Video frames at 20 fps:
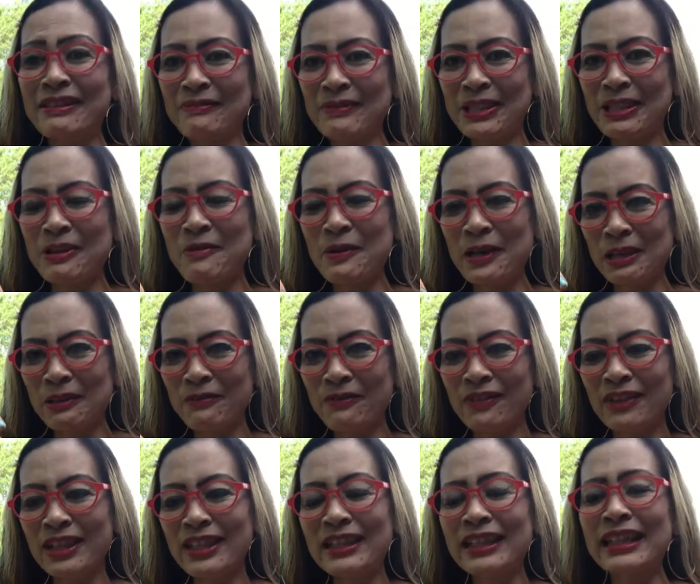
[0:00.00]
camera while
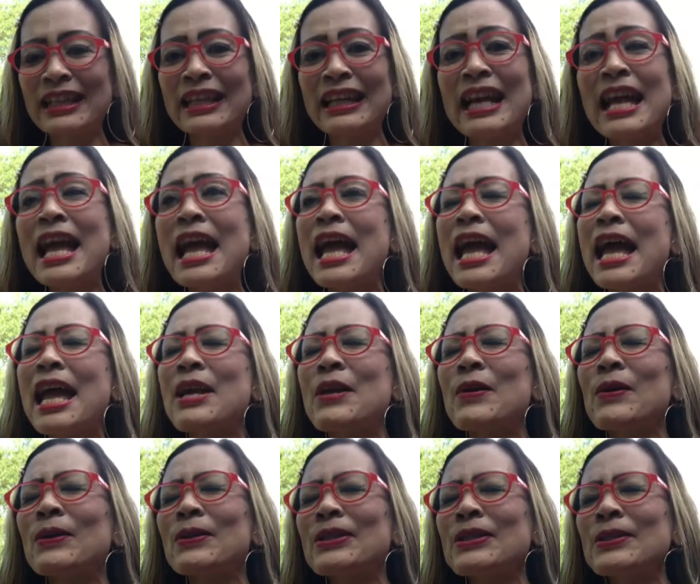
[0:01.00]
vlogging and
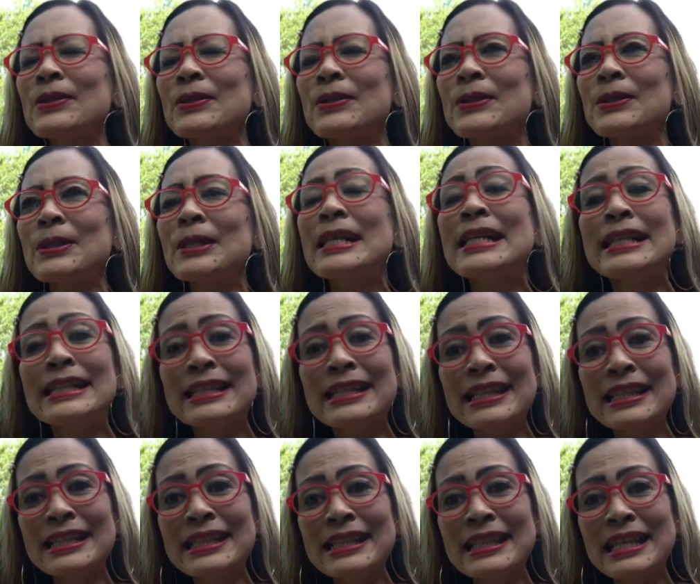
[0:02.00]
also
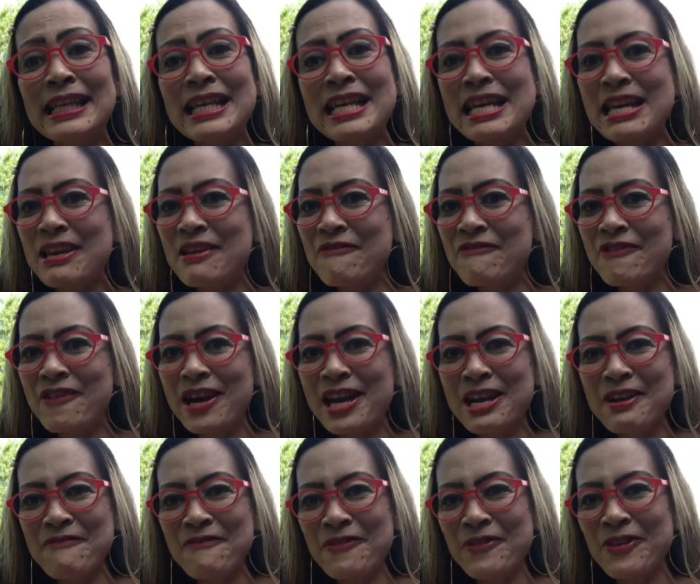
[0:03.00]
CC Eva
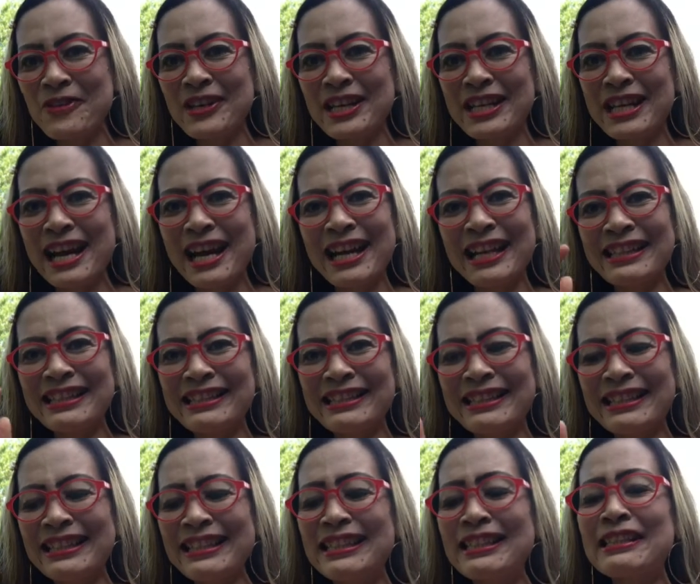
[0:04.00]
in Florida. Hi
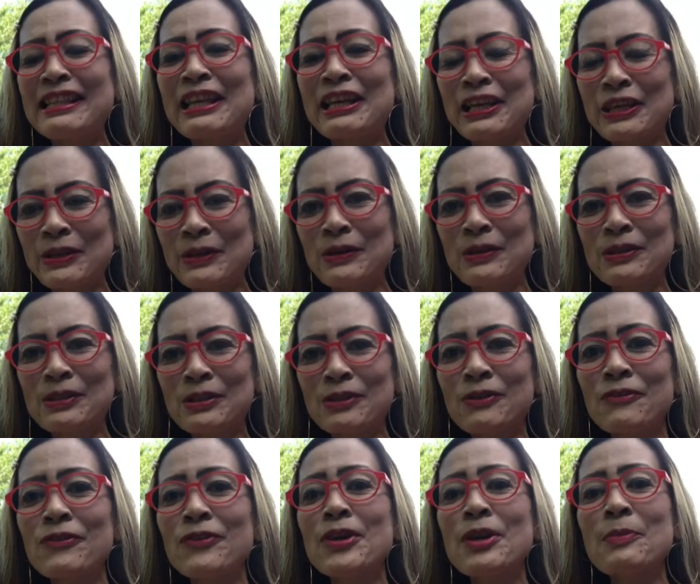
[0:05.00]
sis, thank you also
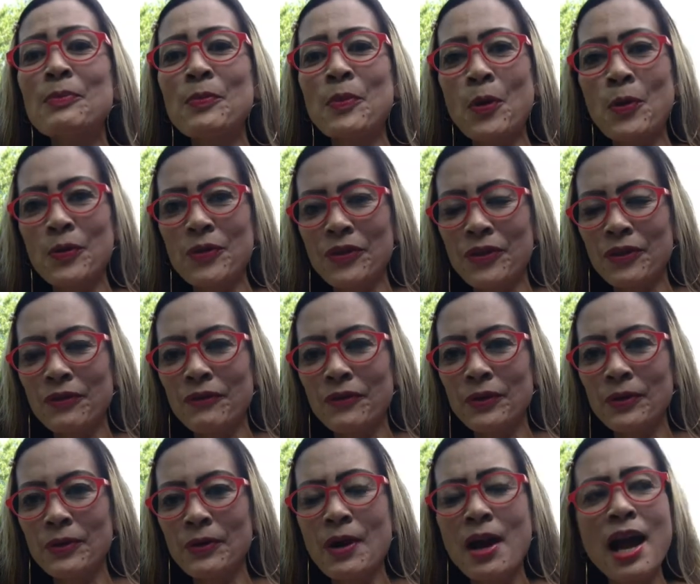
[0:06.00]
for the both of
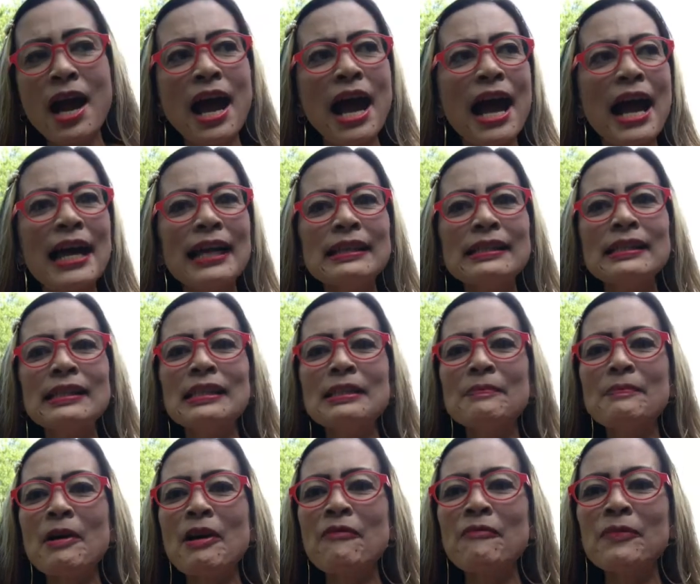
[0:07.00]
you. Hi sis
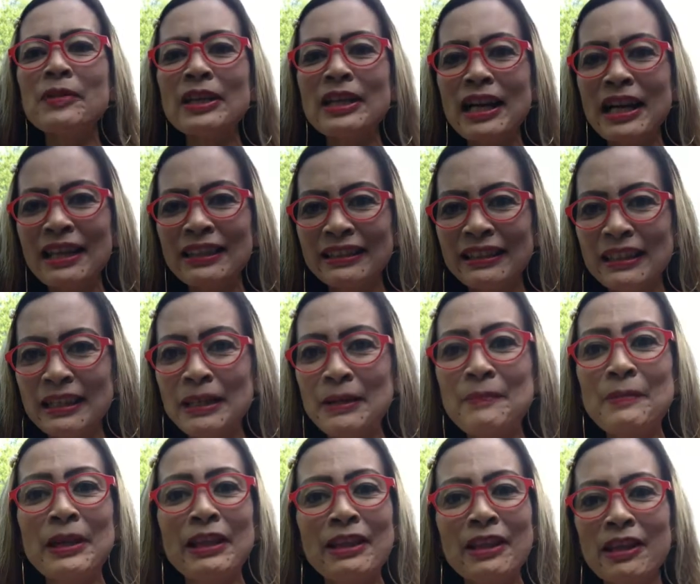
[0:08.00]
Mav Margate,
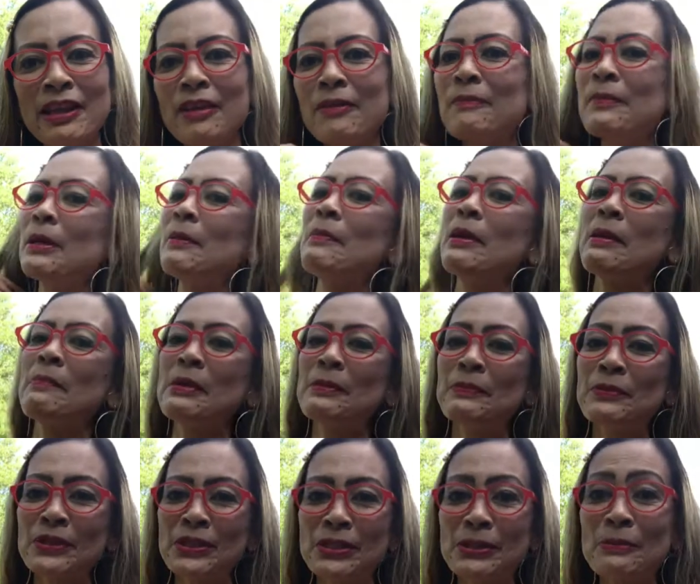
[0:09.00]
my love, my baby
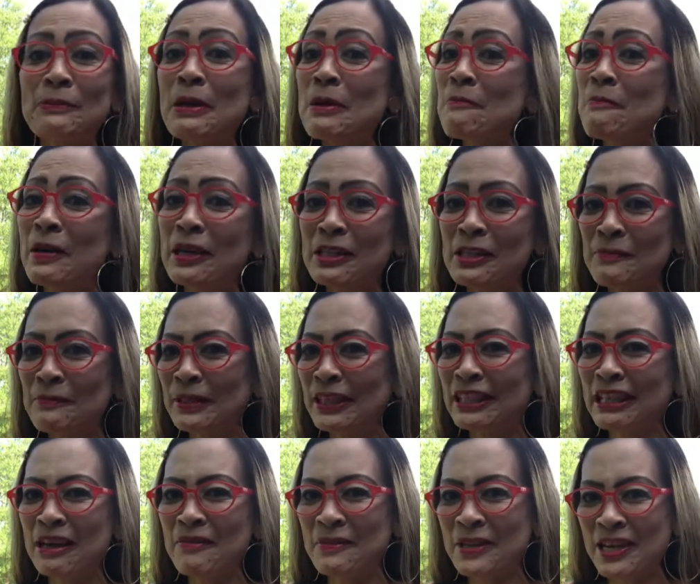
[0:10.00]
bunso, my
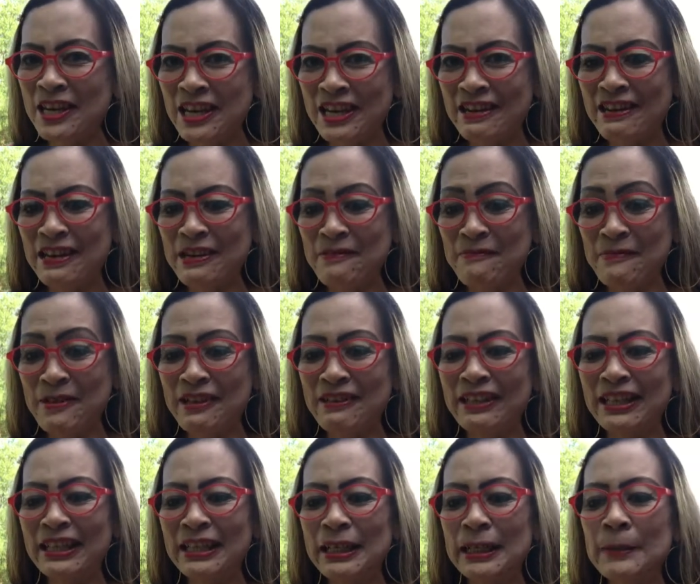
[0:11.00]
batchmate coming here in
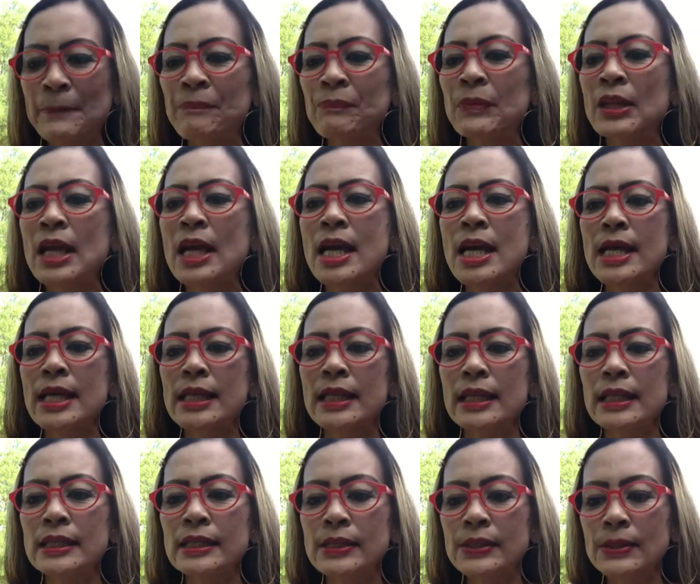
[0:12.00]
America.
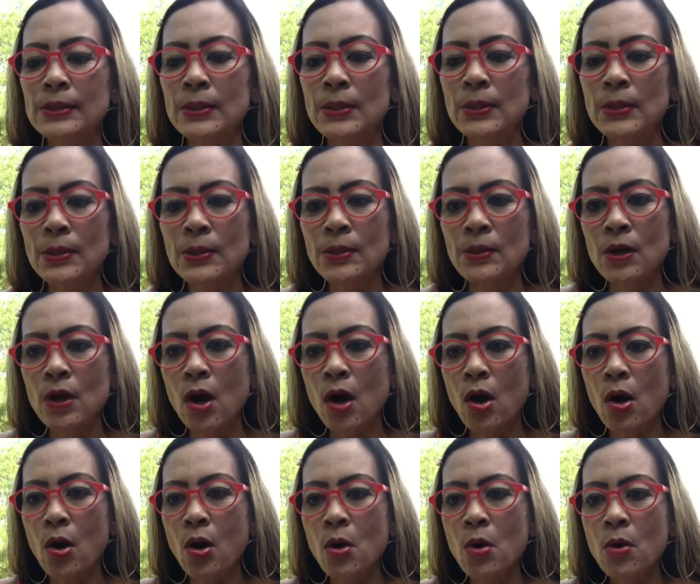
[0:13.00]
Yeah, so,
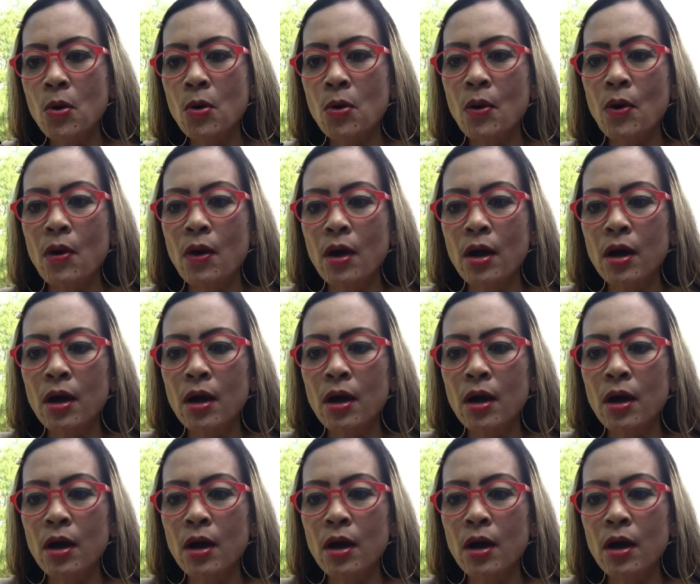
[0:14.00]
oh,